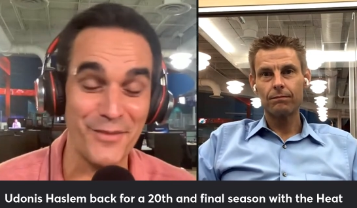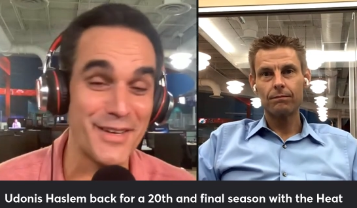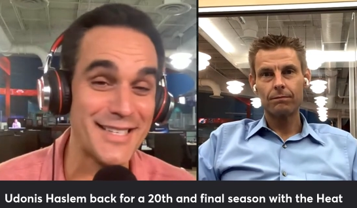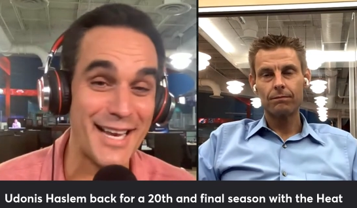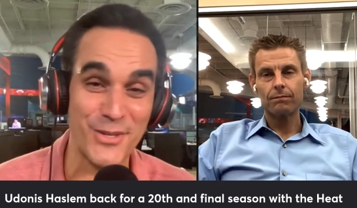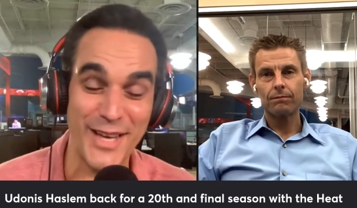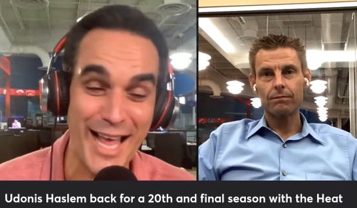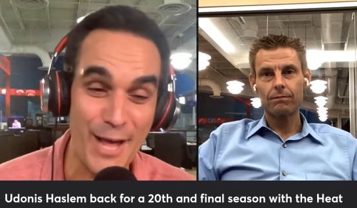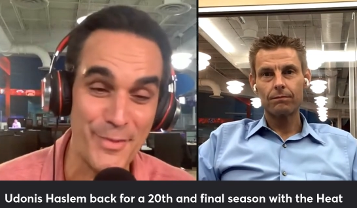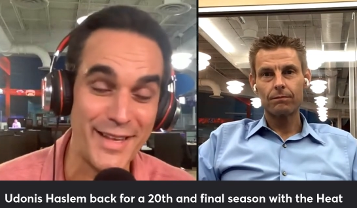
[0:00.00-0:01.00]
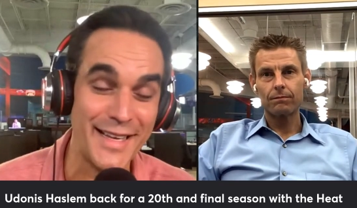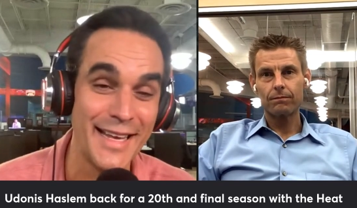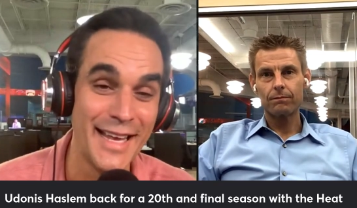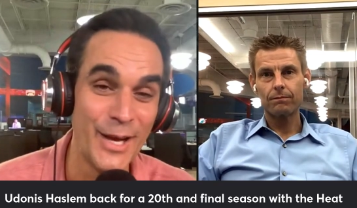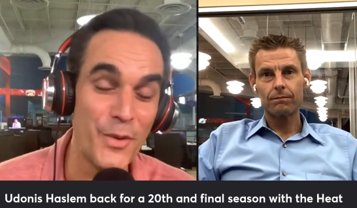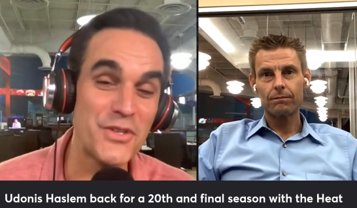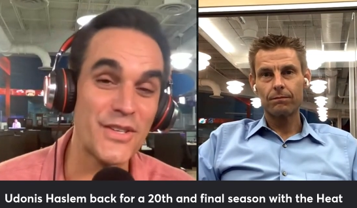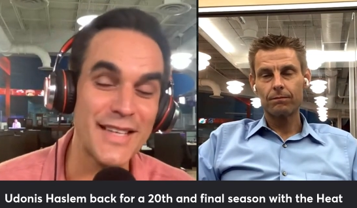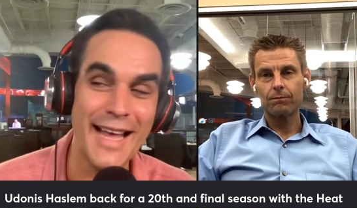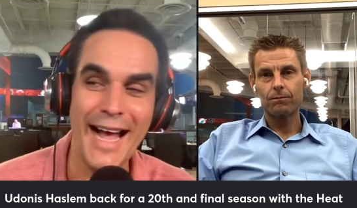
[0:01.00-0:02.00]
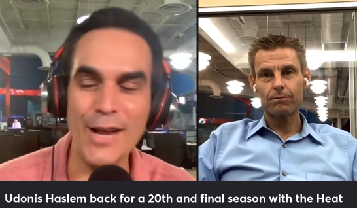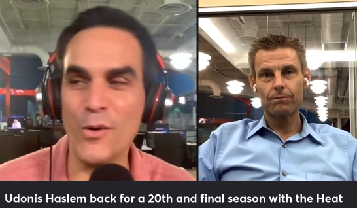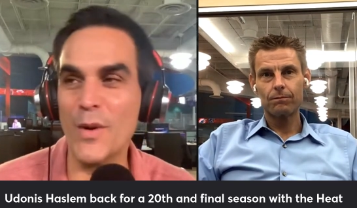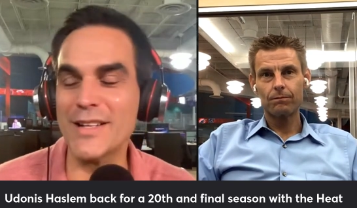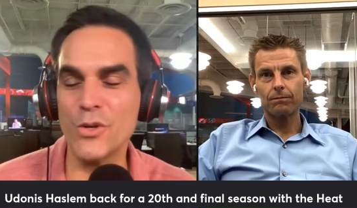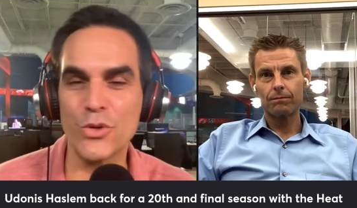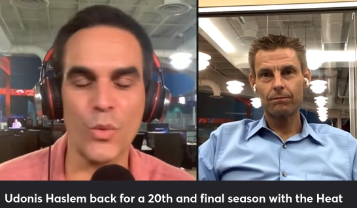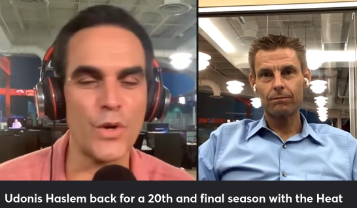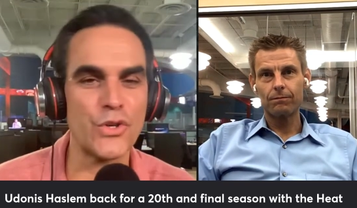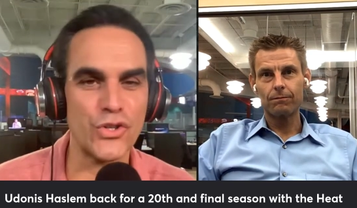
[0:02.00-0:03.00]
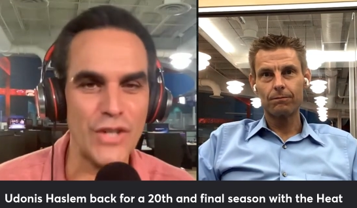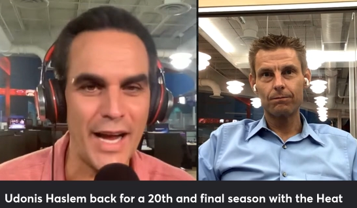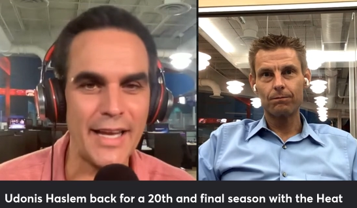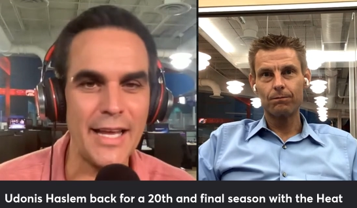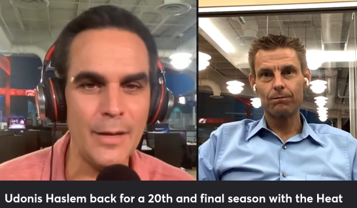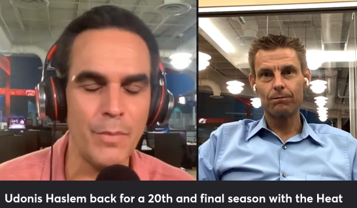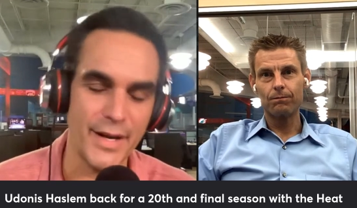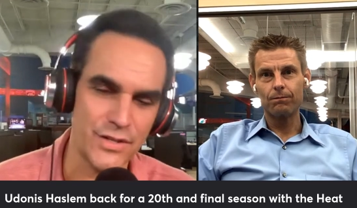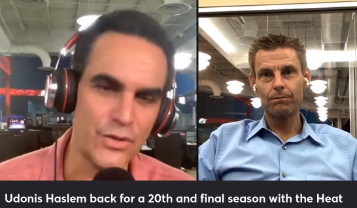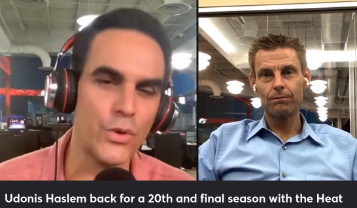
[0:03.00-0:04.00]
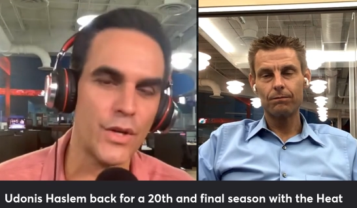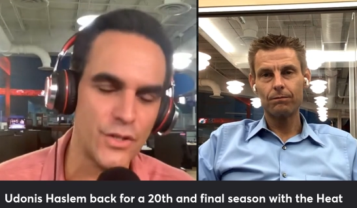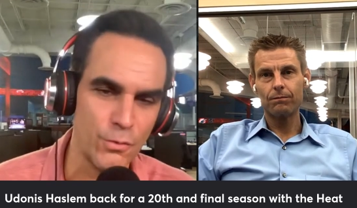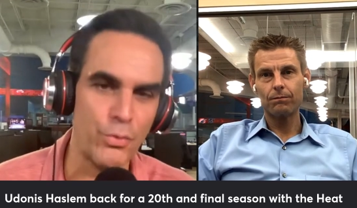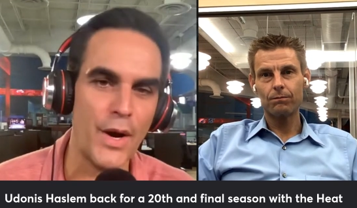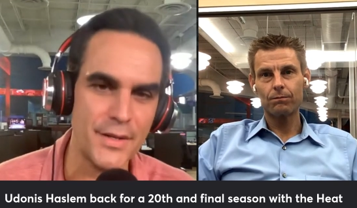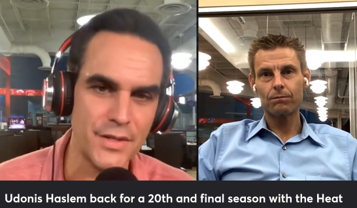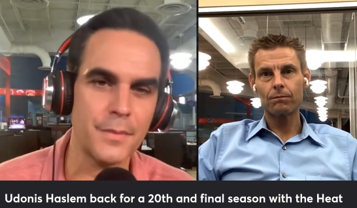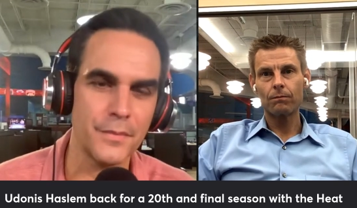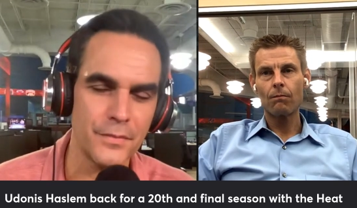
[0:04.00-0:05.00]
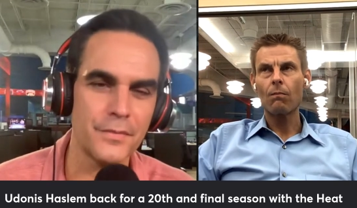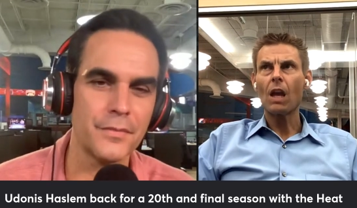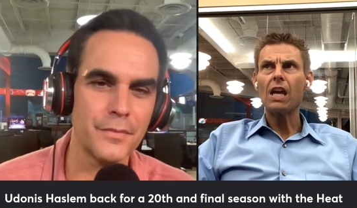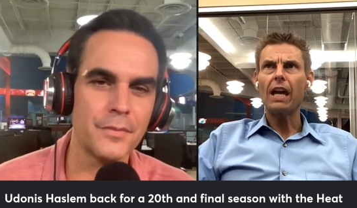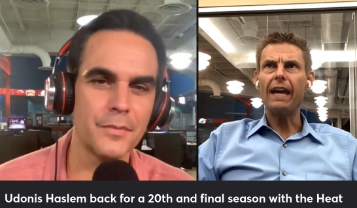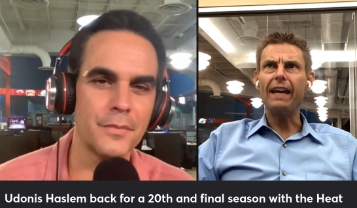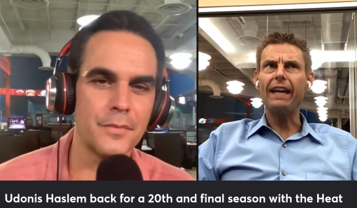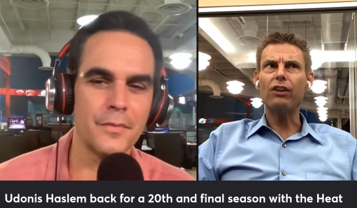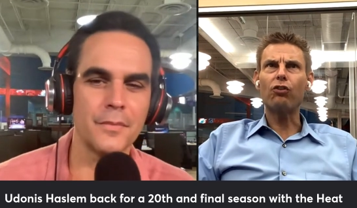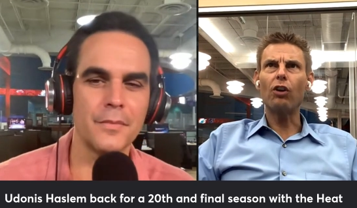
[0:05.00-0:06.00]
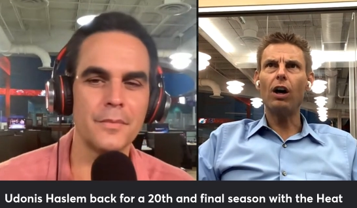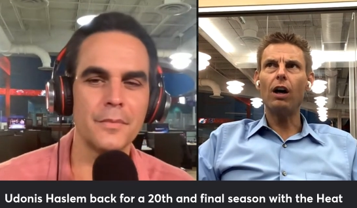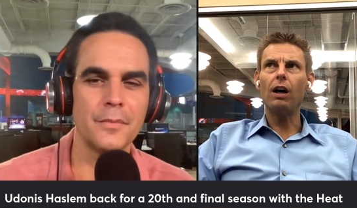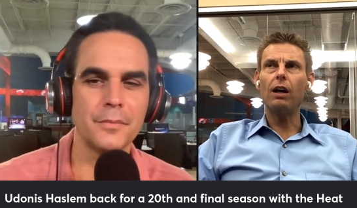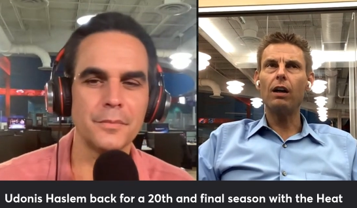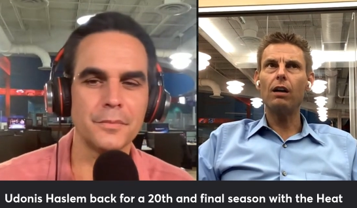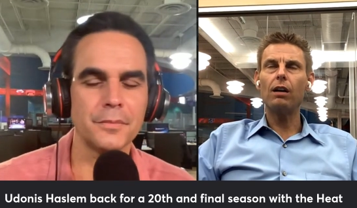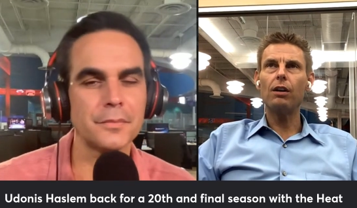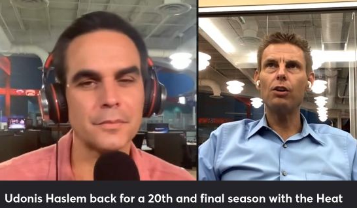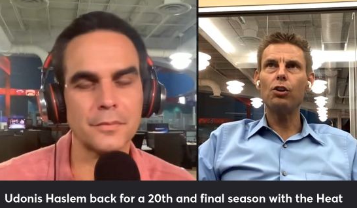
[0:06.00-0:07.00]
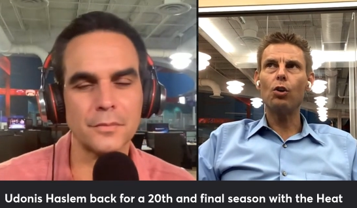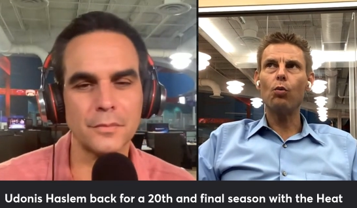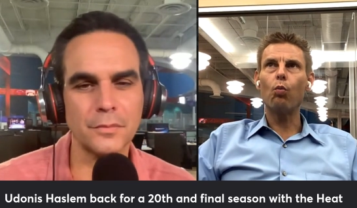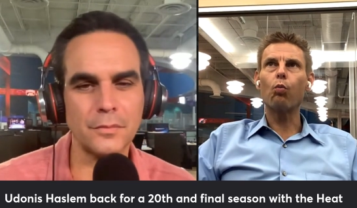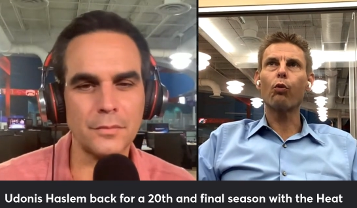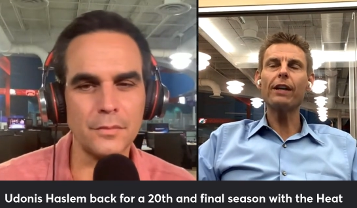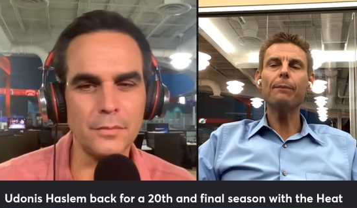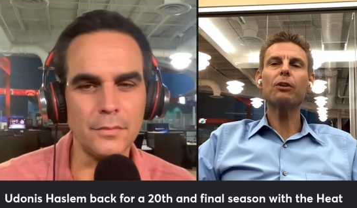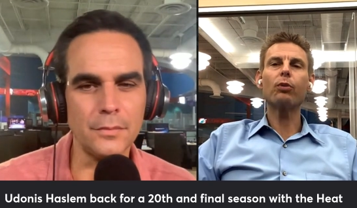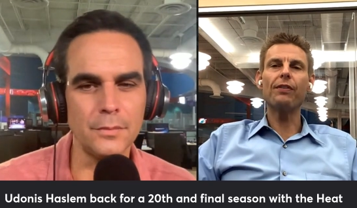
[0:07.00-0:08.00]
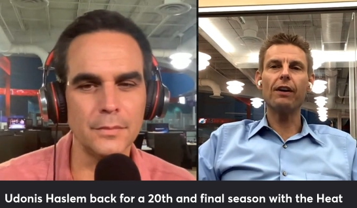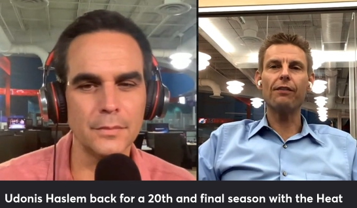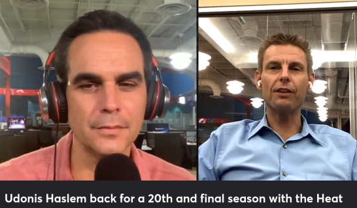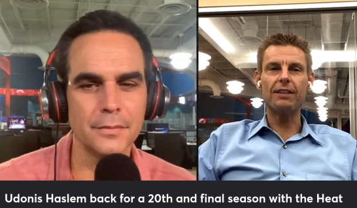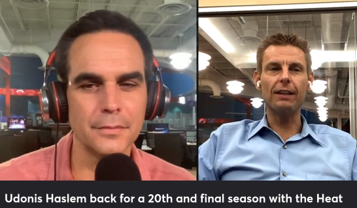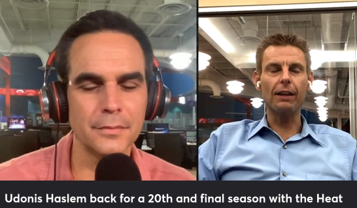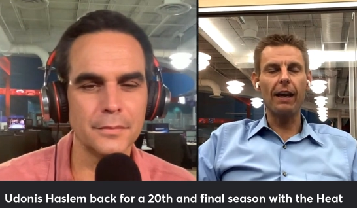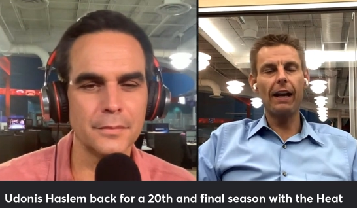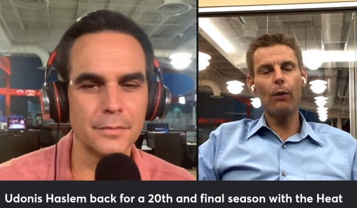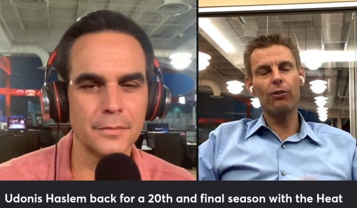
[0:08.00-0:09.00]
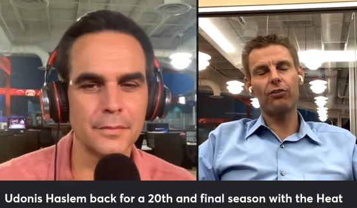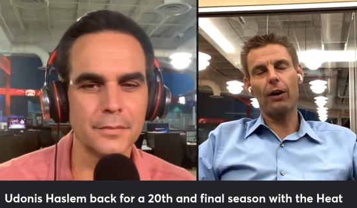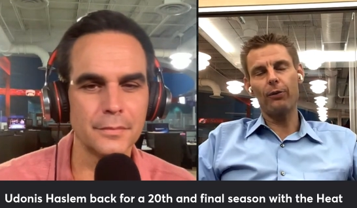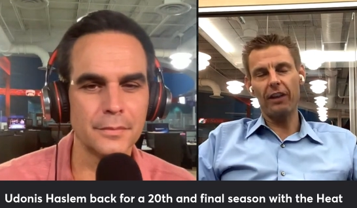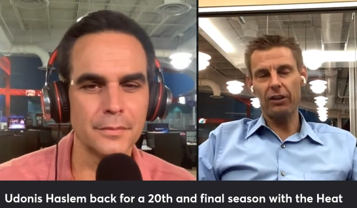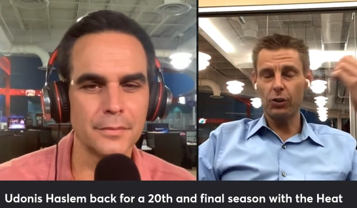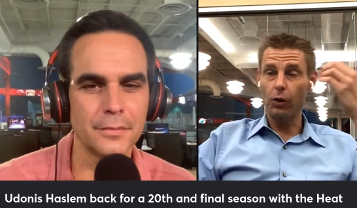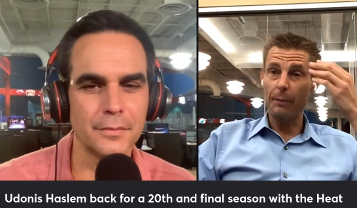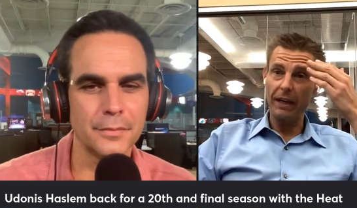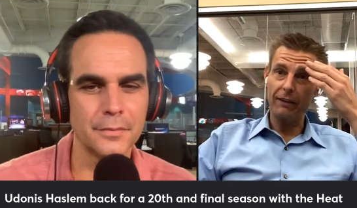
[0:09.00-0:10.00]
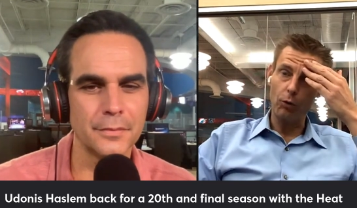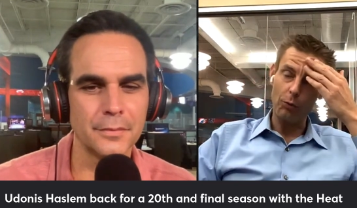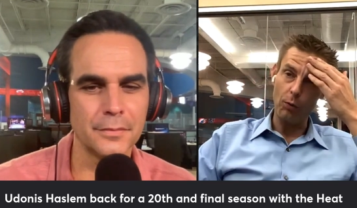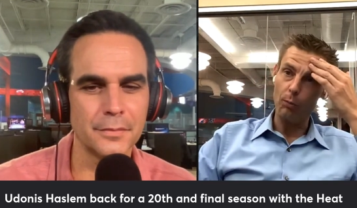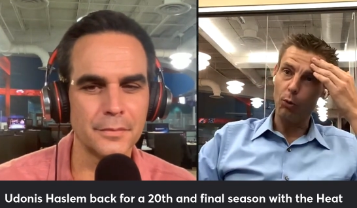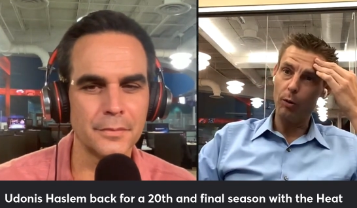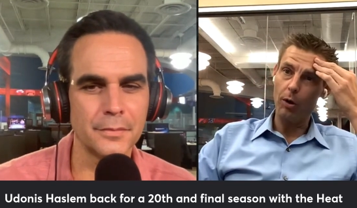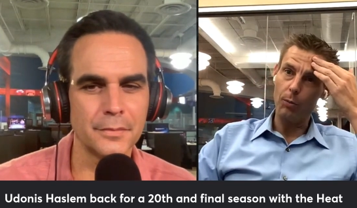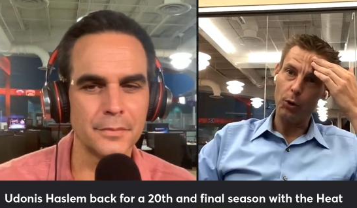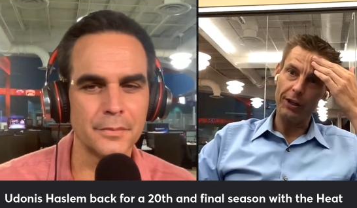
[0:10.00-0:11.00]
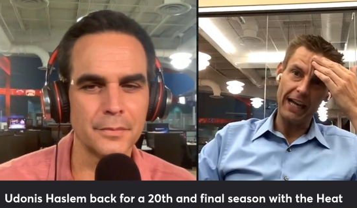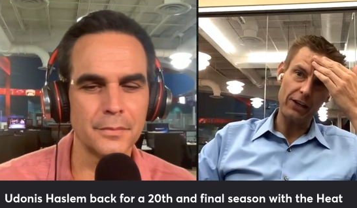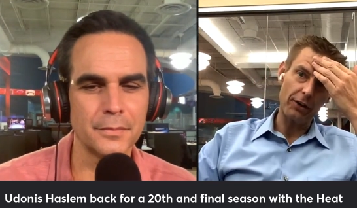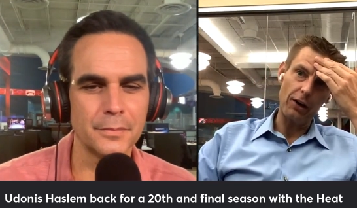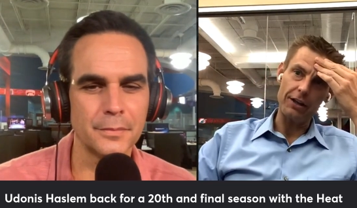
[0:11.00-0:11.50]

Speaker 1: None of it is actually happening, which is, I don't want to use the word shocking, but it's certainly surprising.
Speaker 2: It, it's, uh, it, reading between the the tea, and I was I was actually going back and forth with our, morning anchor